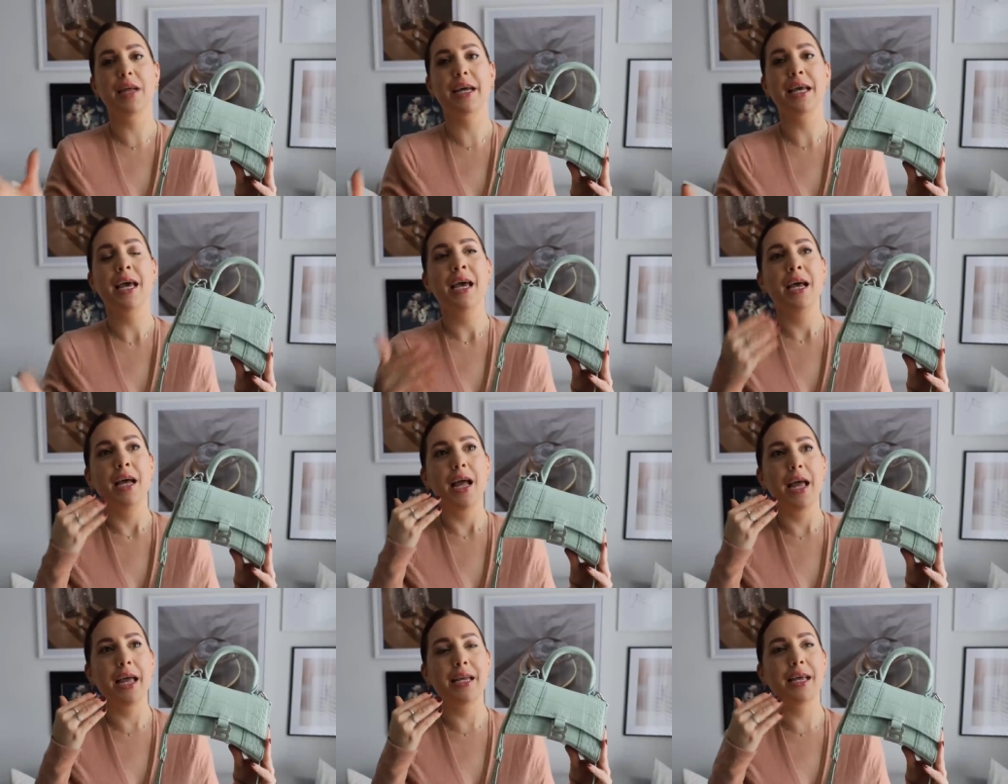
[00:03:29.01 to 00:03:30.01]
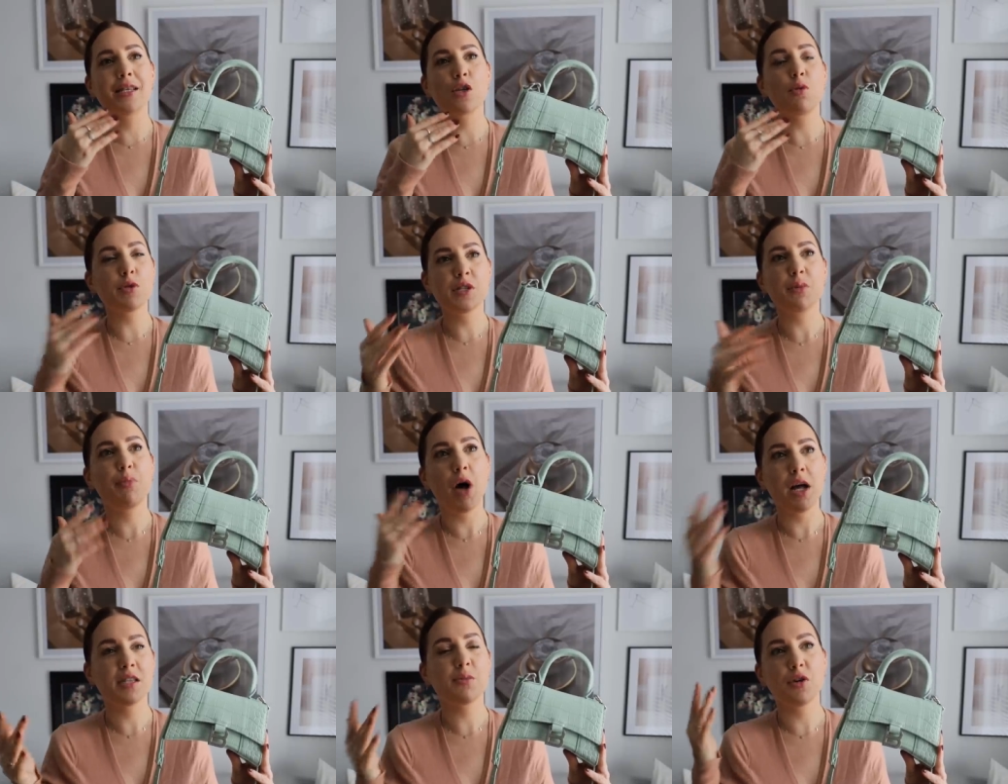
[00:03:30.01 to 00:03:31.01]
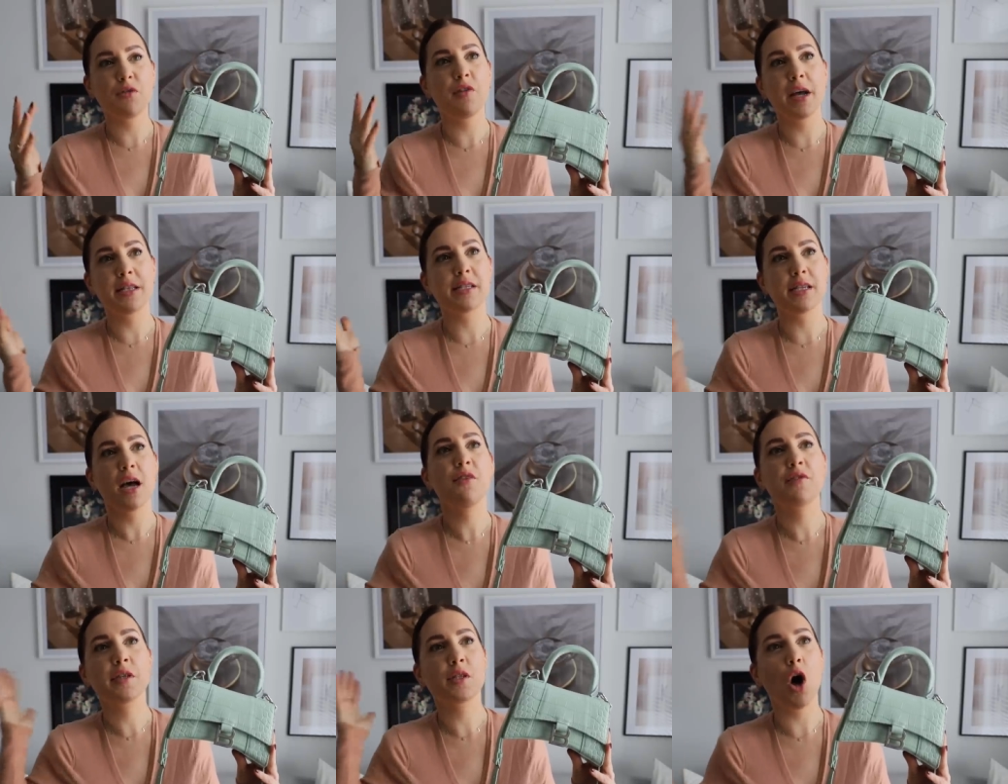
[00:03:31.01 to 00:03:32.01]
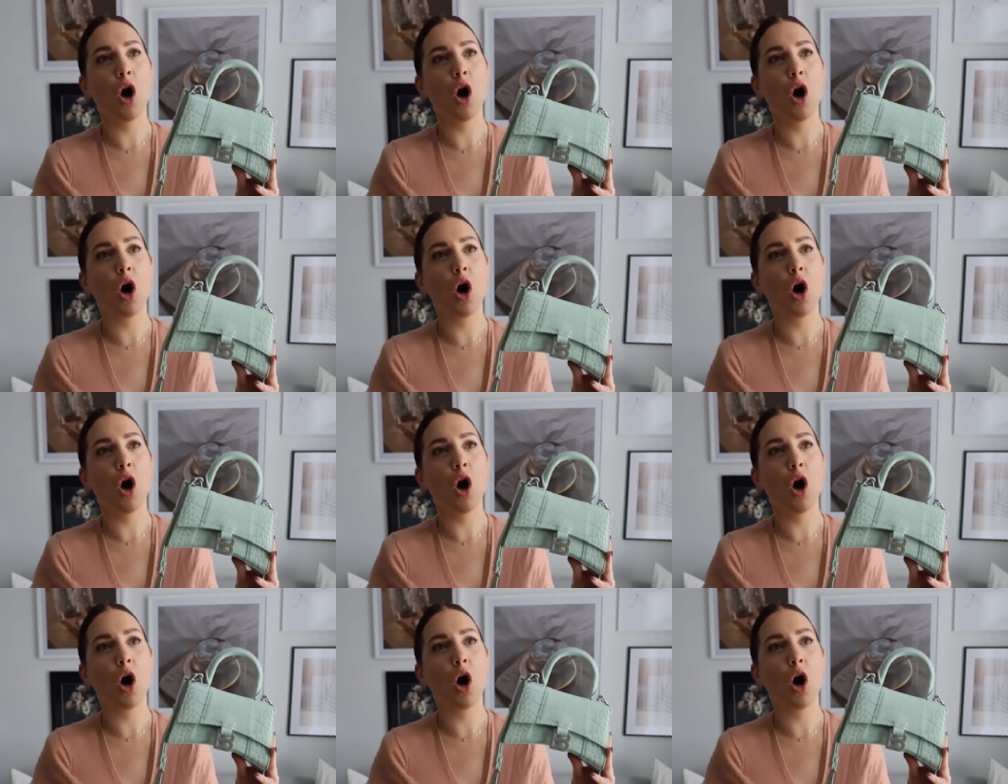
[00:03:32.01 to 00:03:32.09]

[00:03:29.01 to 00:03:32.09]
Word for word: Like it, it's almost impossible to find stuff is